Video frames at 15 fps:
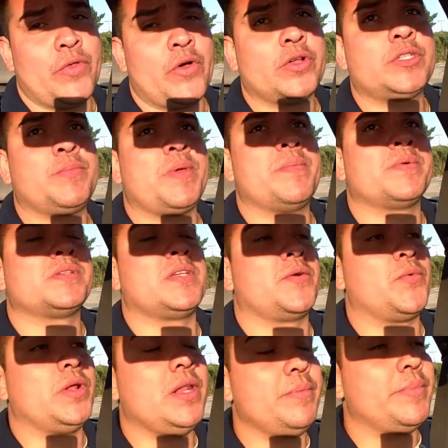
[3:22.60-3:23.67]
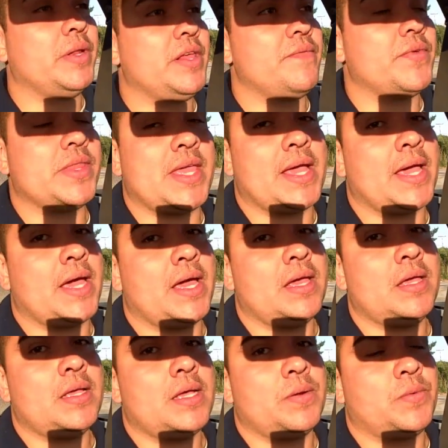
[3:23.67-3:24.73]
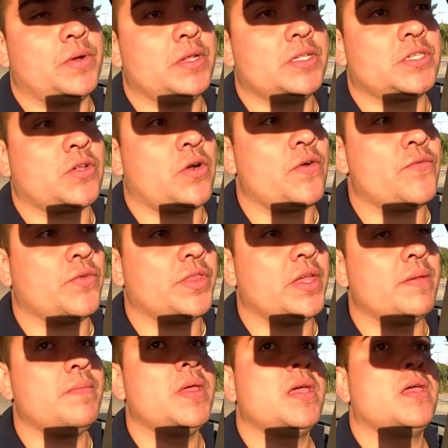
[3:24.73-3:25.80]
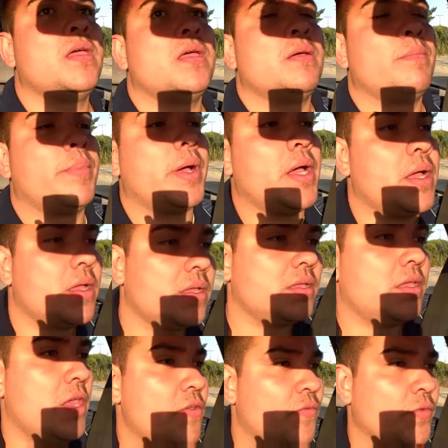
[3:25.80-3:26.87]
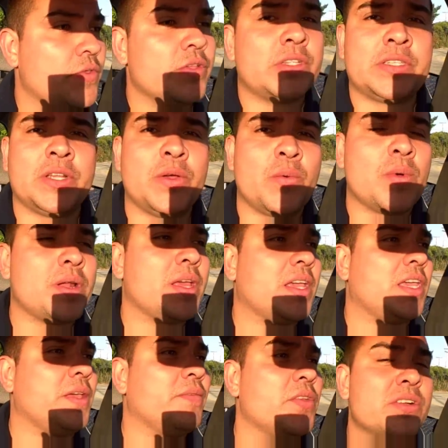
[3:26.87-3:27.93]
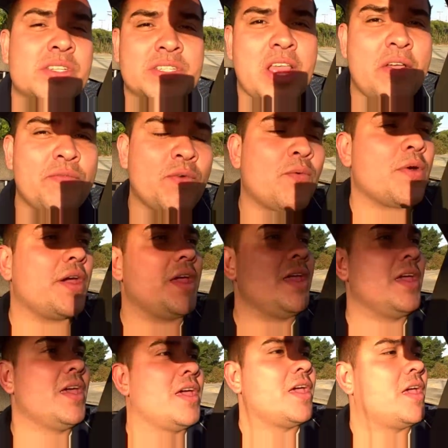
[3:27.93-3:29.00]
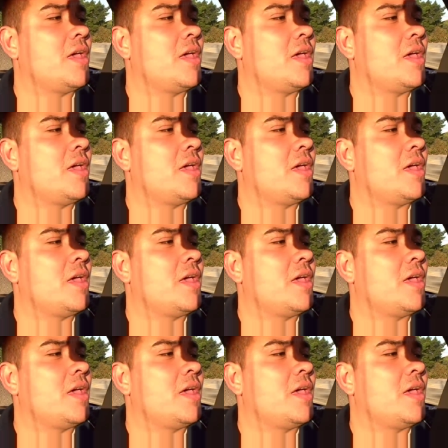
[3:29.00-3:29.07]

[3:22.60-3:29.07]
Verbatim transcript: for those people that really believe in that guy, I'm really sorry for them. But if you still want to give your stuff away,